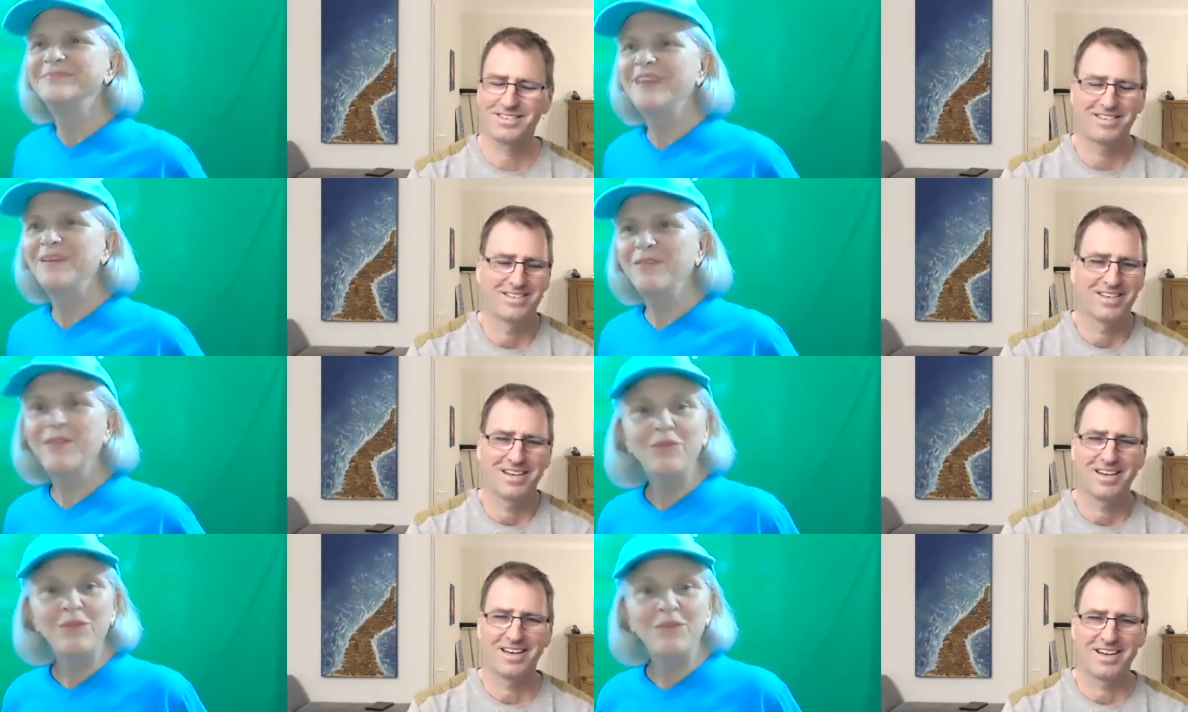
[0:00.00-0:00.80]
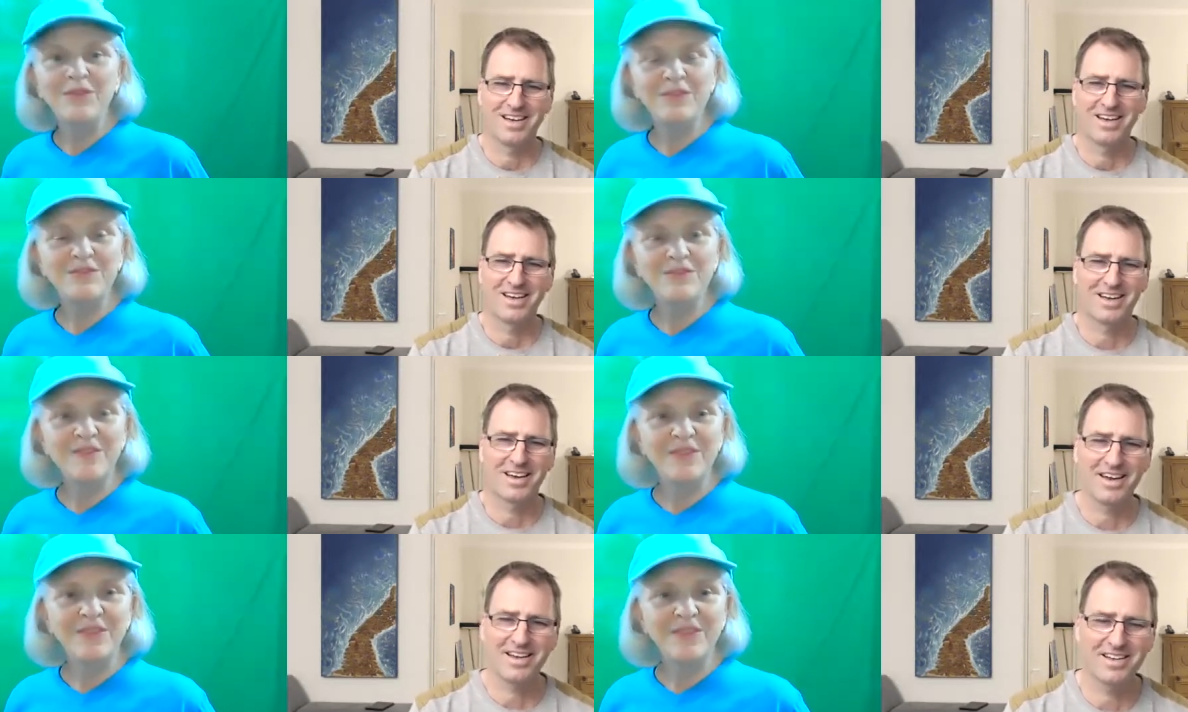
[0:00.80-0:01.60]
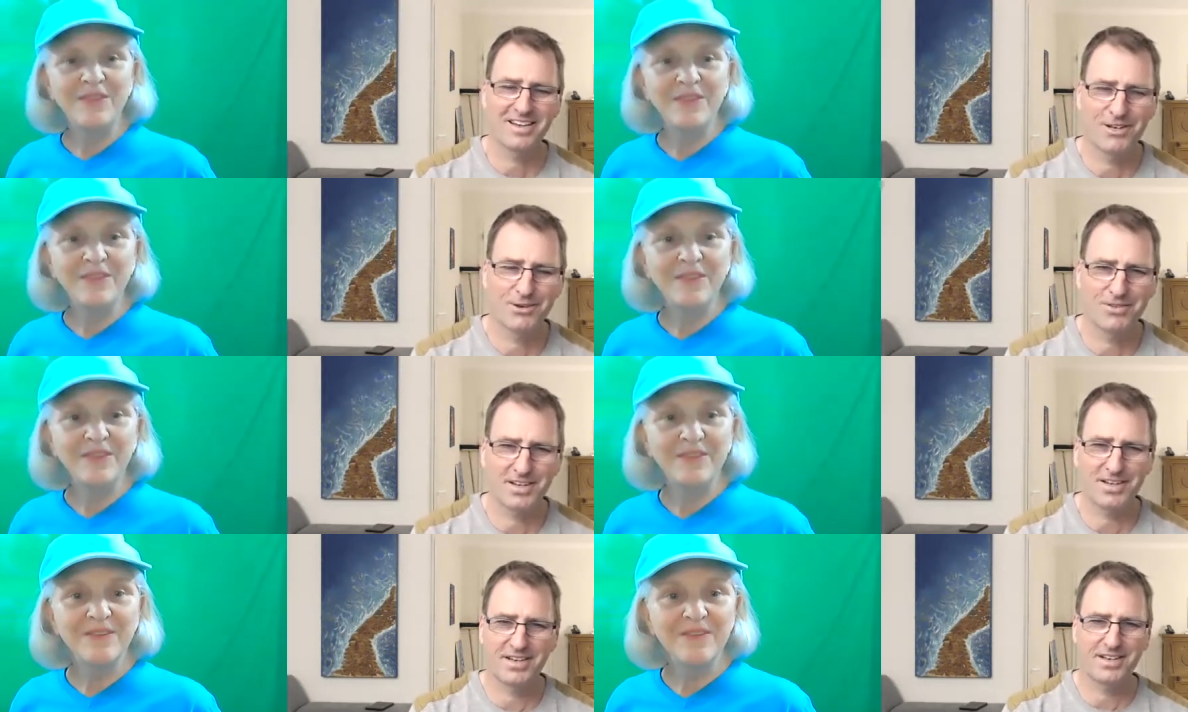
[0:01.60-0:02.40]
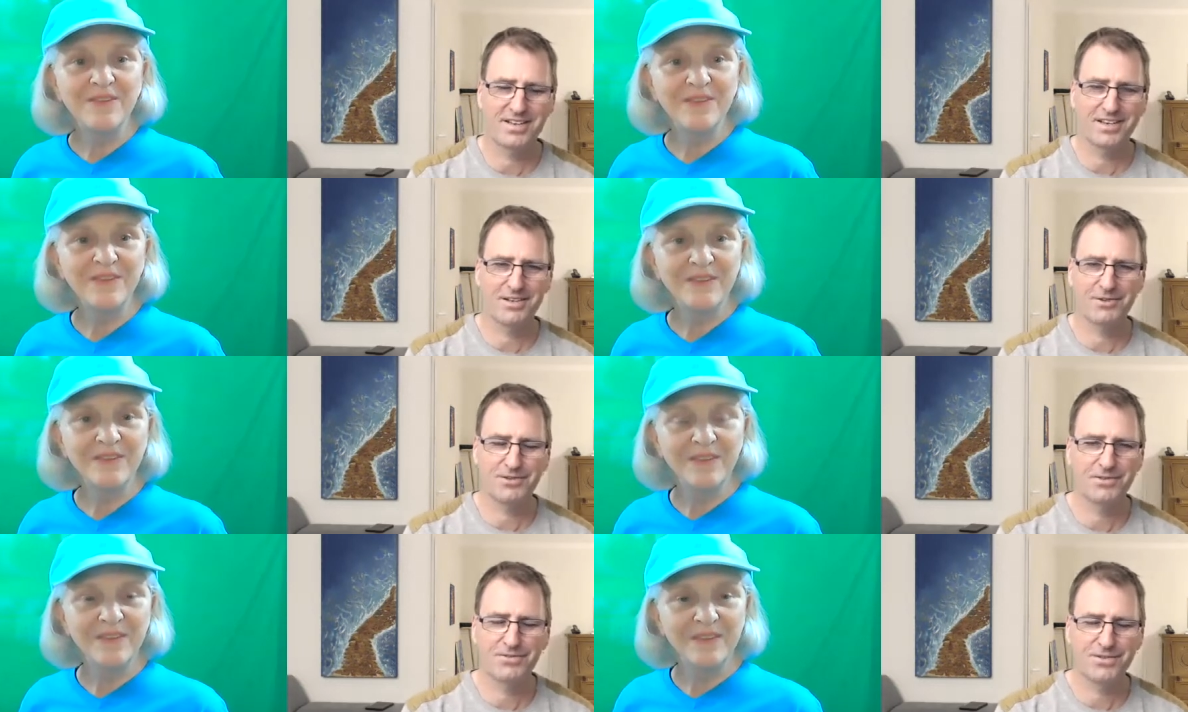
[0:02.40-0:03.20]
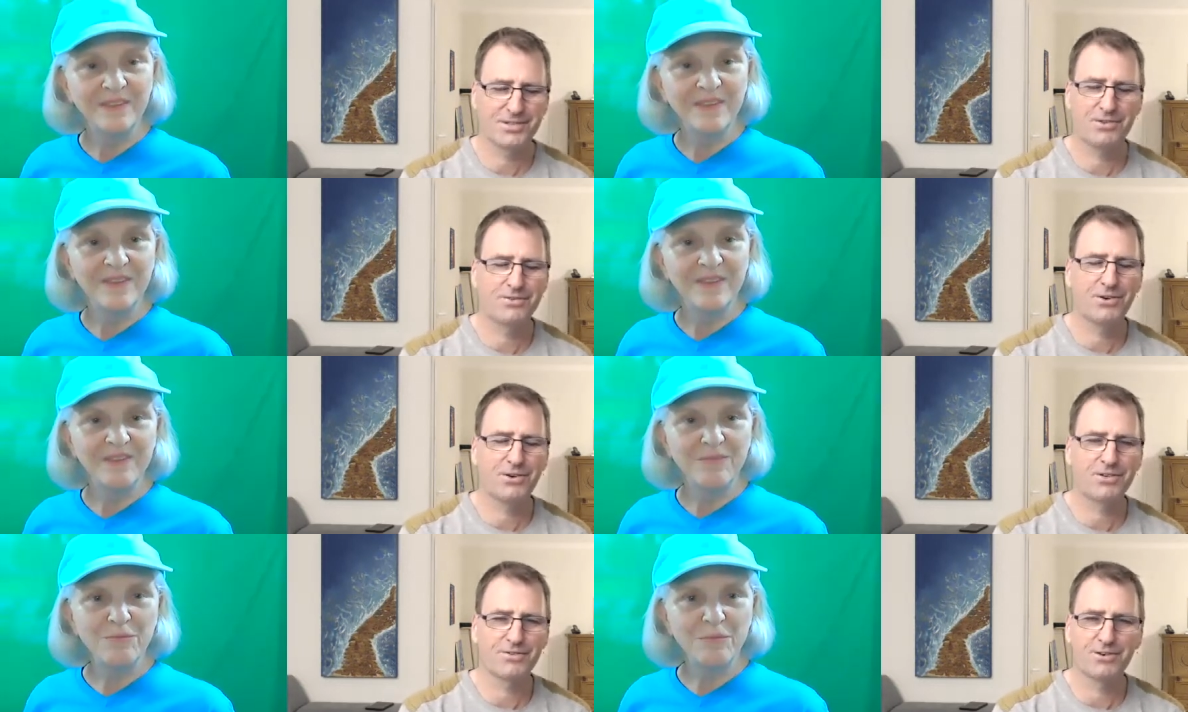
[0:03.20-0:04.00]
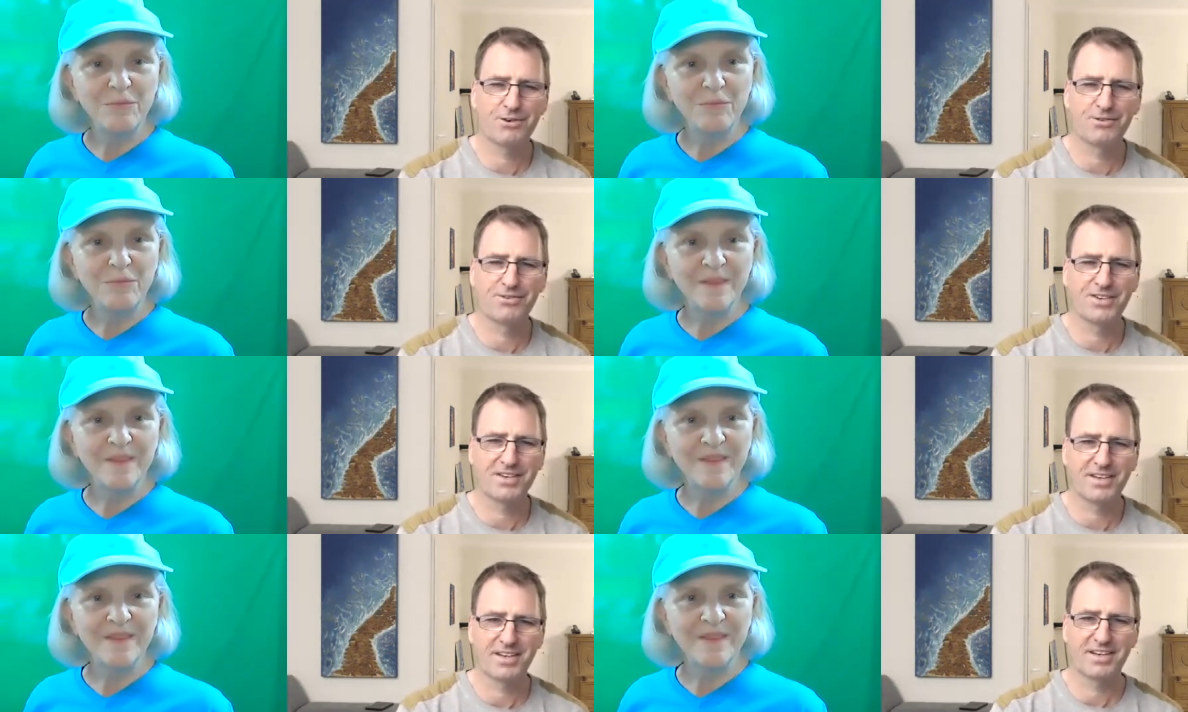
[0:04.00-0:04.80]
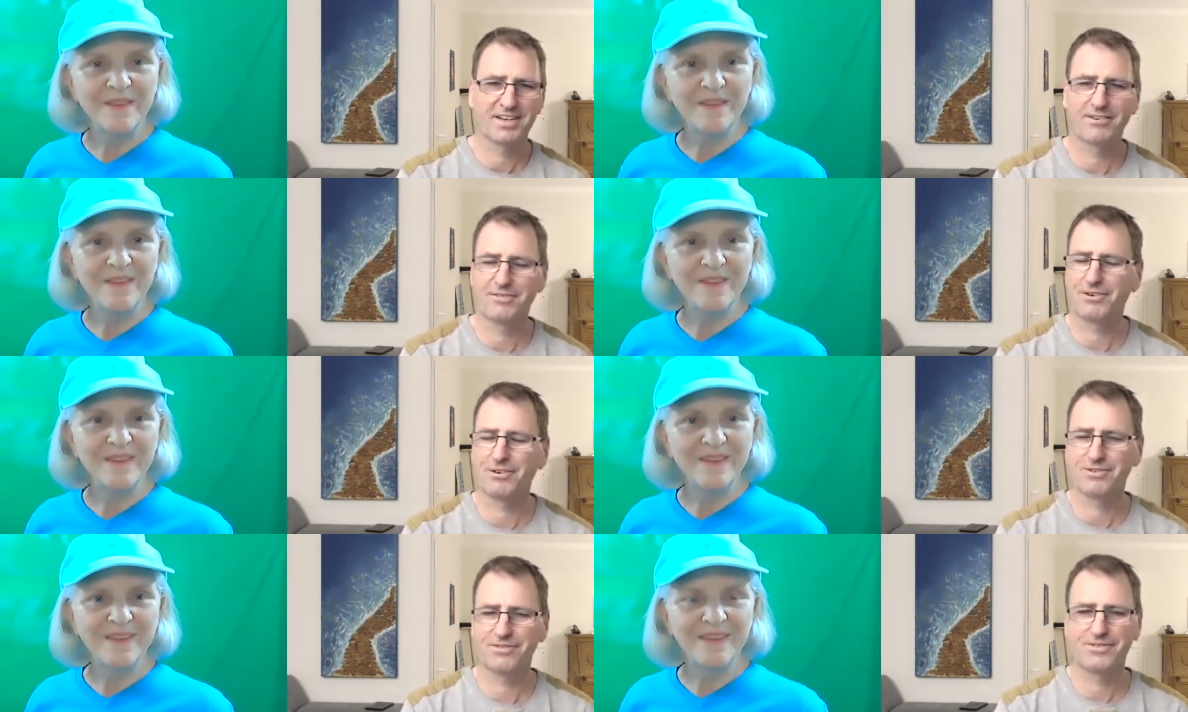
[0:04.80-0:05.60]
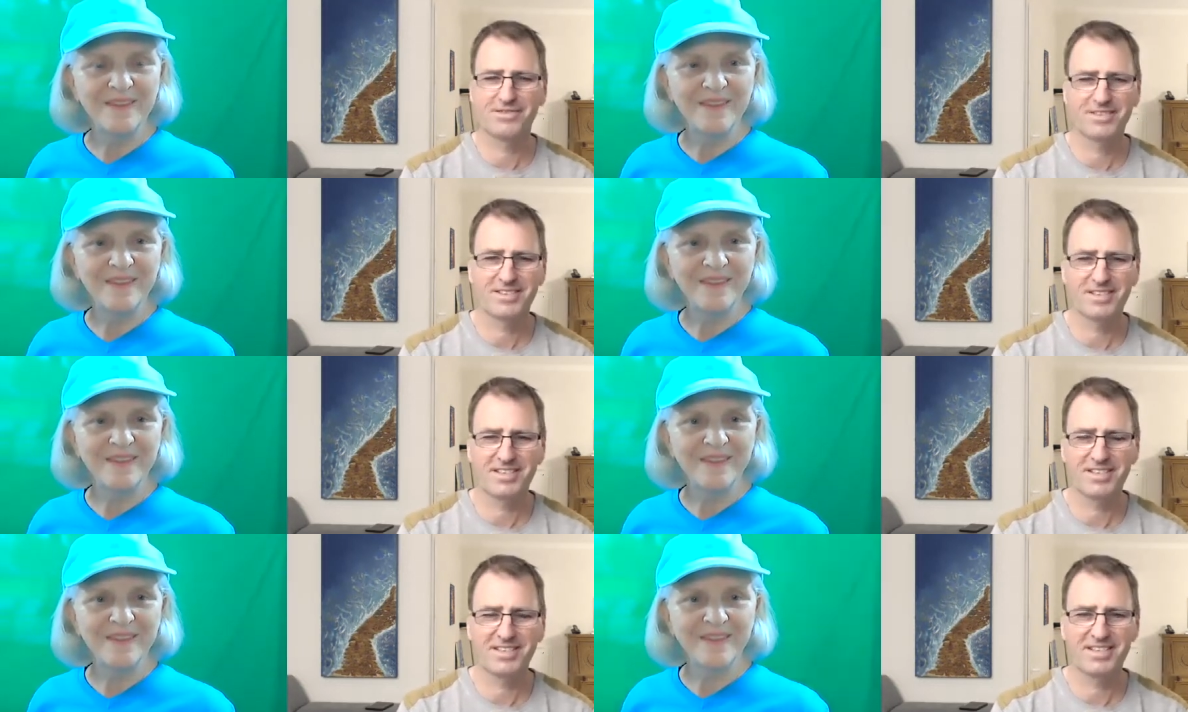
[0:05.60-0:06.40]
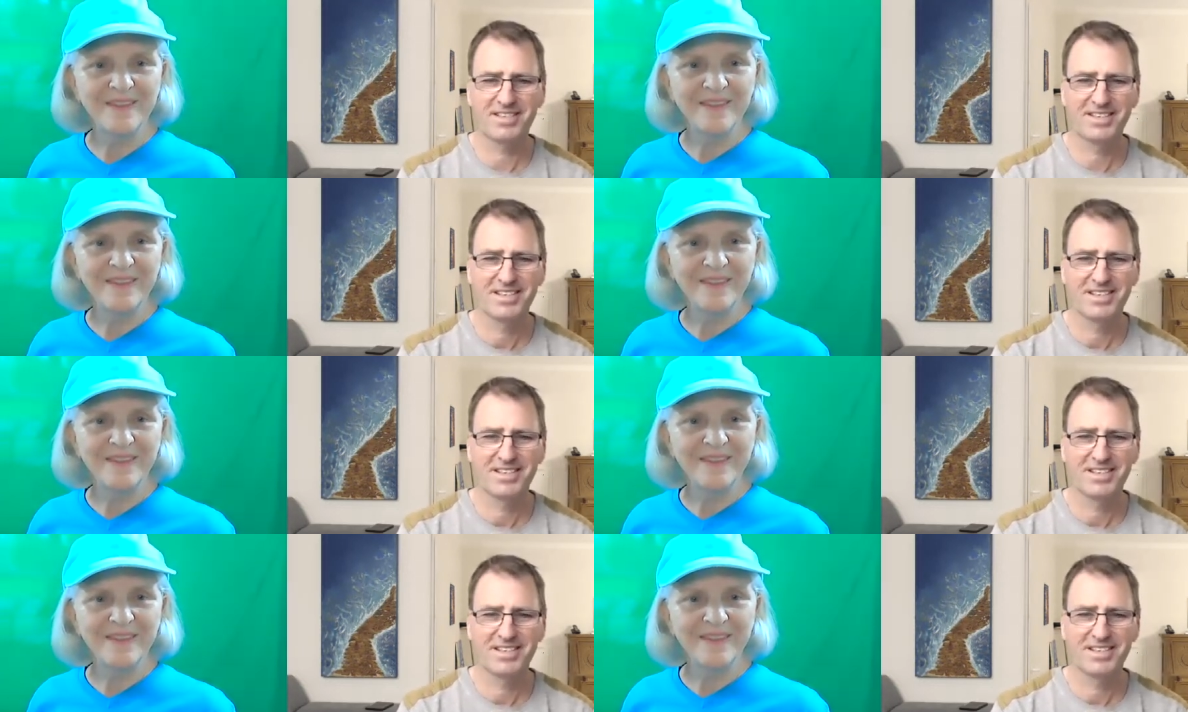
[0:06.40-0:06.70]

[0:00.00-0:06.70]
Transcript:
Speaker 1: I didn't know that that you're so, so fond of golfing, of golf. Uh, uh,